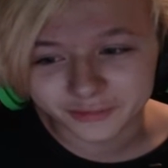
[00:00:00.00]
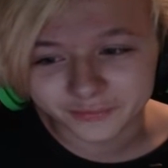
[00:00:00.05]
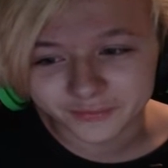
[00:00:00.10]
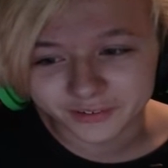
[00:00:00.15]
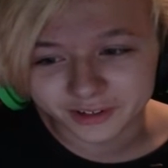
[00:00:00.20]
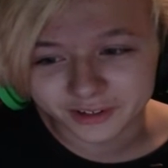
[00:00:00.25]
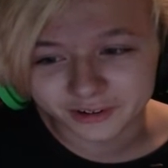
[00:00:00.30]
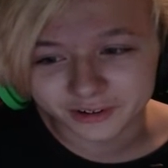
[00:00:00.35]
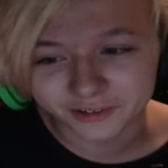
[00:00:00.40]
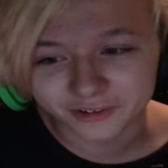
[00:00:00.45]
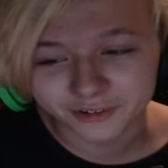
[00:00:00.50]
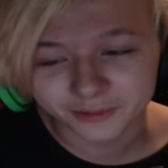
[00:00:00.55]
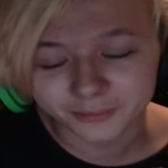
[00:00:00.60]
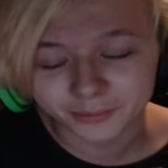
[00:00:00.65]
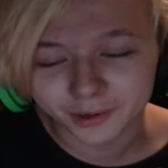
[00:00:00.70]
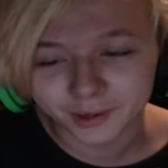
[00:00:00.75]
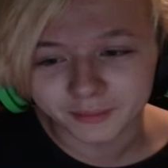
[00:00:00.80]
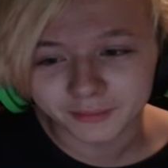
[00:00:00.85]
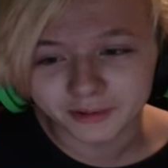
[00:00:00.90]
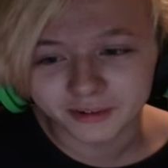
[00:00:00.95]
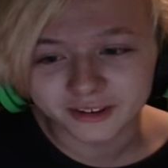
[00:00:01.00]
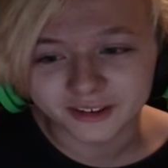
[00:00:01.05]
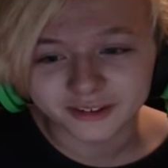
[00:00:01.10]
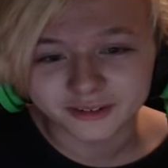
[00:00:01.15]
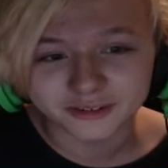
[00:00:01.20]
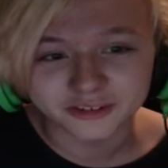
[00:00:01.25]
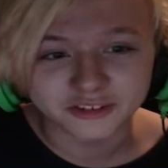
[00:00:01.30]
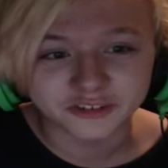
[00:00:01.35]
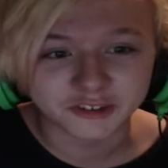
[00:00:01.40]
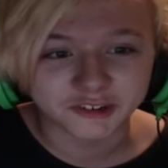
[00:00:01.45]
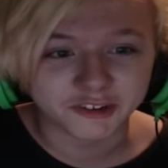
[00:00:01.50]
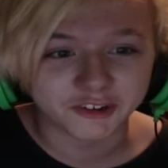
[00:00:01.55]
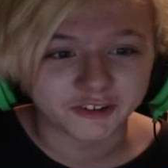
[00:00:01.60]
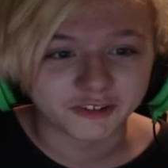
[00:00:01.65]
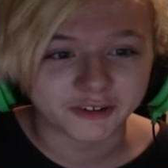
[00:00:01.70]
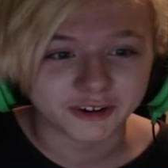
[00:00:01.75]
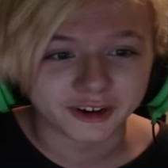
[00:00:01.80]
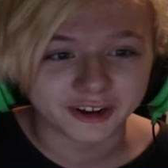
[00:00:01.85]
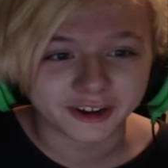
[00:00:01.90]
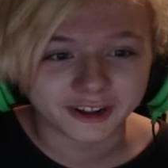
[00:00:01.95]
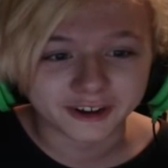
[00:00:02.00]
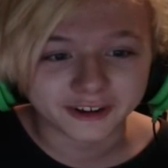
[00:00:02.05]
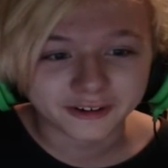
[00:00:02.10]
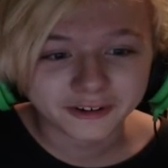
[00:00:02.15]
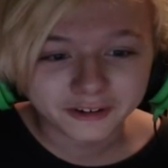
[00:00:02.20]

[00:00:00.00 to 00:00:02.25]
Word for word: videos are probably so triggered right now.